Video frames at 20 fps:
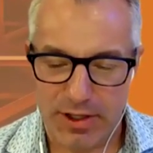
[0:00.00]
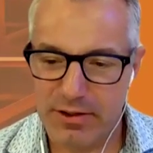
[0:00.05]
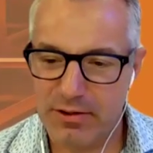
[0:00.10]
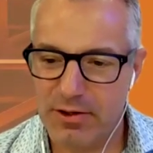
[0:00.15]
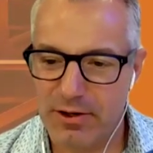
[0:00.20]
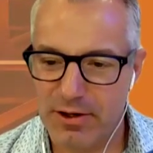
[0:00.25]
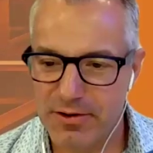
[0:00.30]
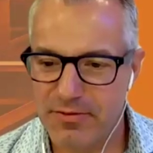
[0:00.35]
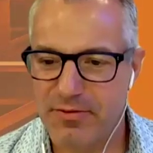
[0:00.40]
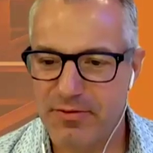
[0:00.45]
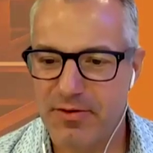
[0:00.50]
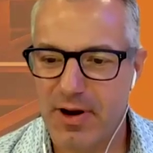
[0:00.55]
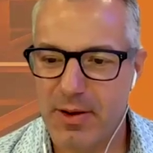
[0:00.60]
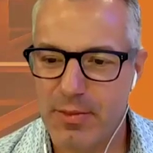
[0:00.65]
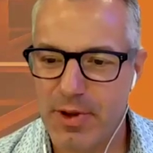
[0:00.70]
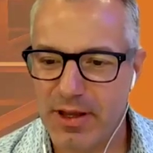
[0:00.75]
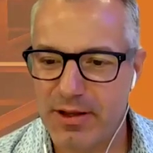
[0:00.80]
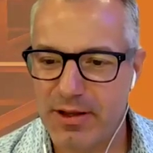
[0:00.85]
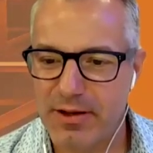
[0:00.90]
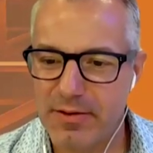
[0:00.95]
what you learned
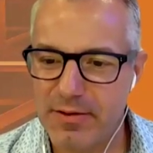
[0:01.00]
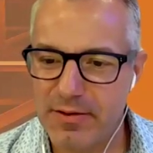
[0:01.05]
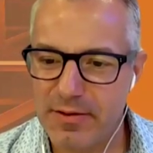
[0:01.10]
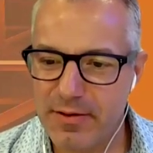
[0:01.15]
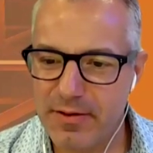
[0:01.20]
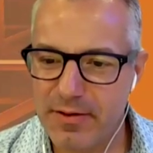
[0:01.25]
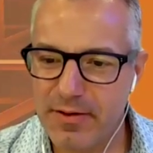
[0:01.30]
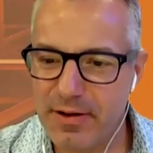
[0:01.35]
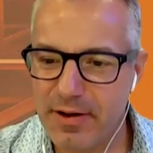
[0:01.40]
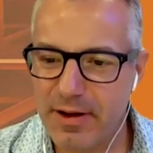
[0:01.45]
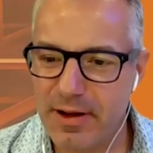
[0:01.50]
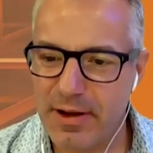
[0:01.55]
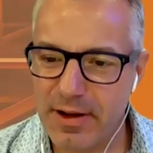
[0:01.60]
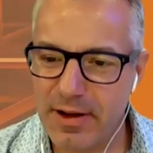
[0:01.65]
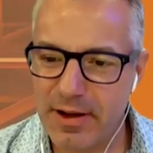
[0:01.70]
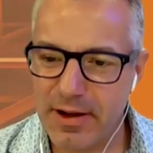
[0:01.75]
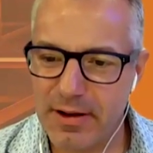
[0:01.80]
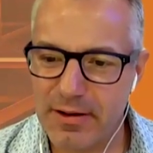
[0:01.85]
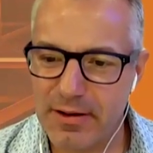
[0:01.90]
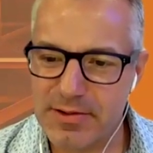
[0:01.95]
from it.
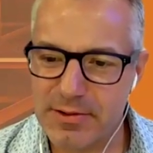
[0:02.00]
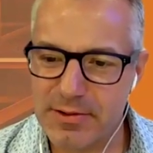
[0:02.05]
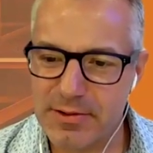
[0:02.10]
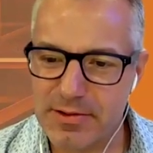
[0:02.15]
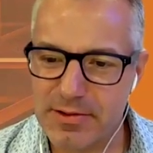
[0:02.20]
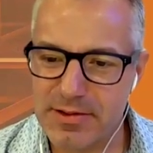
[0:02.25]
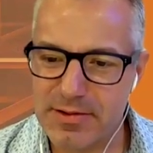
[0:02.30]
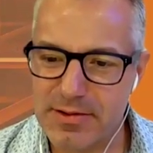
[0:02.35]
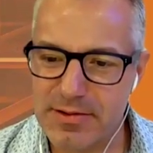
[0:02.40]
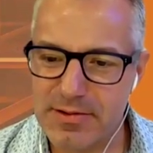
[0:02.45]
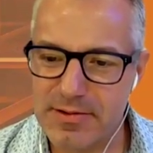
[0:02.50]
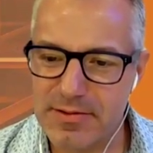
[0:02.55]
So